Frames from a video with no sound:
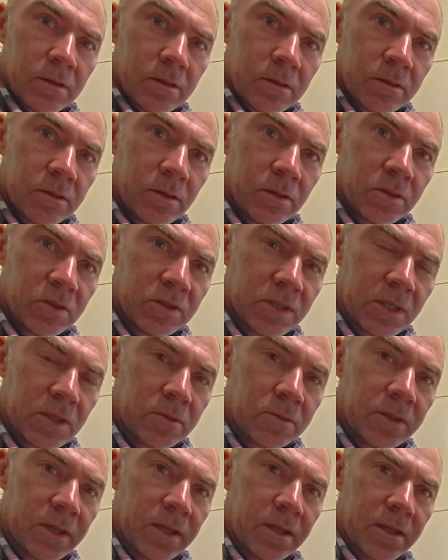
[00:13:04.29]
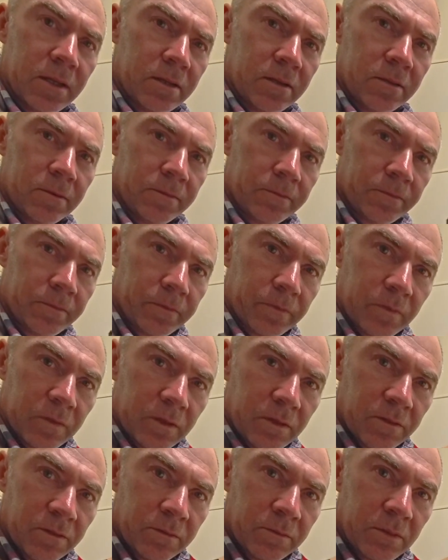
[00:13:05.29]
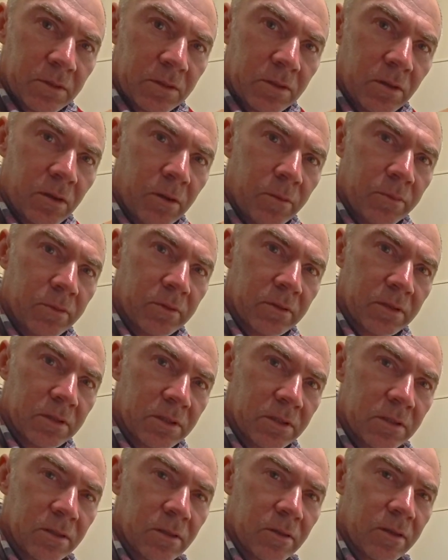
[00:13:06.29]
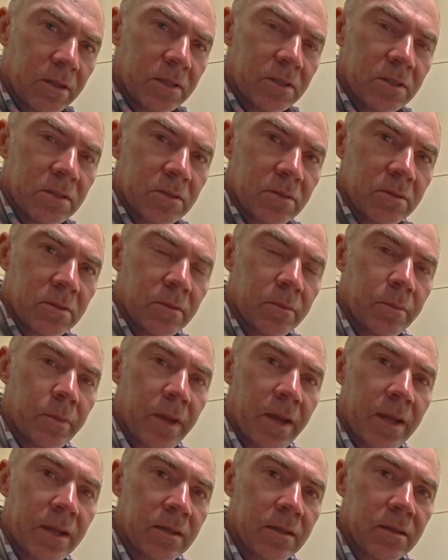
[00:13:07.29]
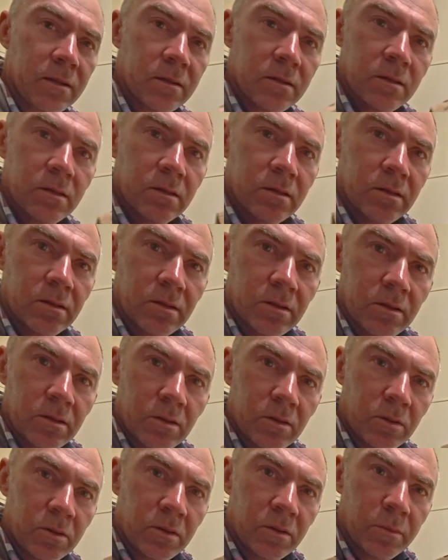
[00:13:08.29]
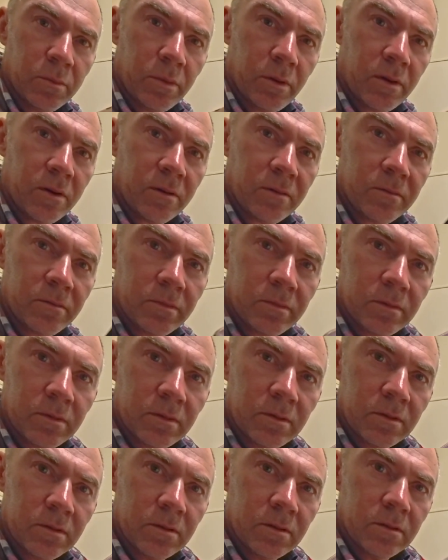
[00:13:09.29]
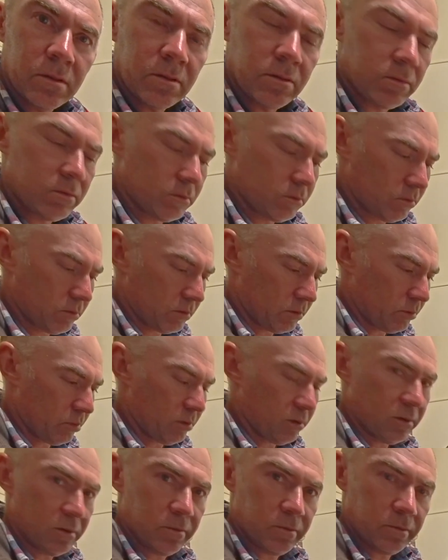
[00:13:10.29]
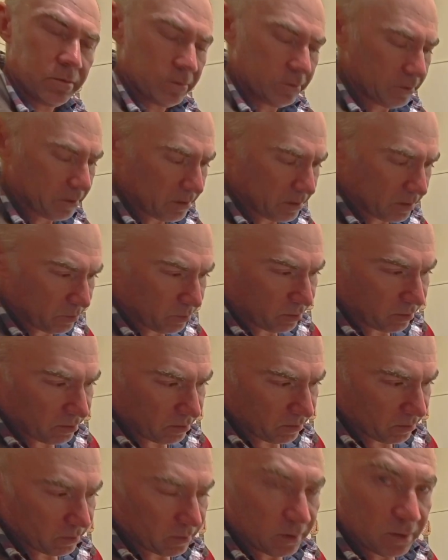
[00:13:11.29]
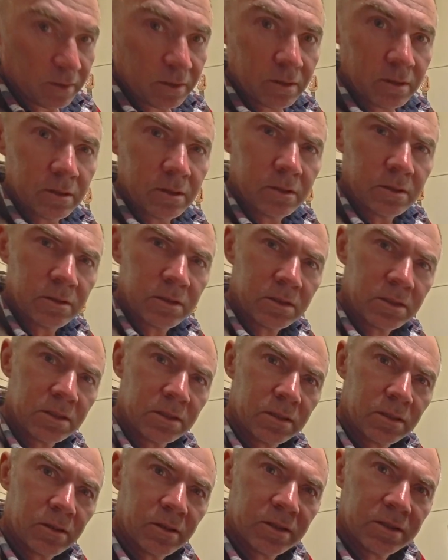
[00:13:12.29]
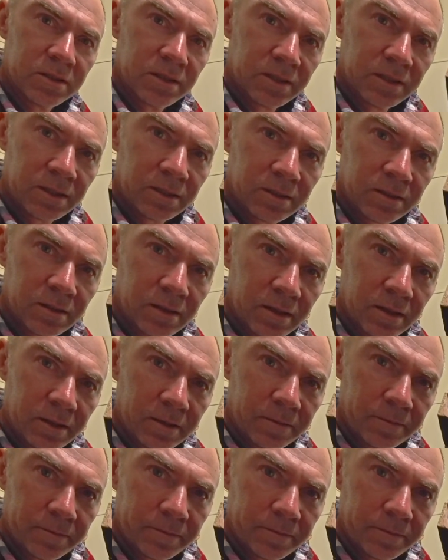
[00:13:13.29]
No sun will get in from the top or the sides or the back or the bottom. The bottom, where's the bottom? Just slides in under there.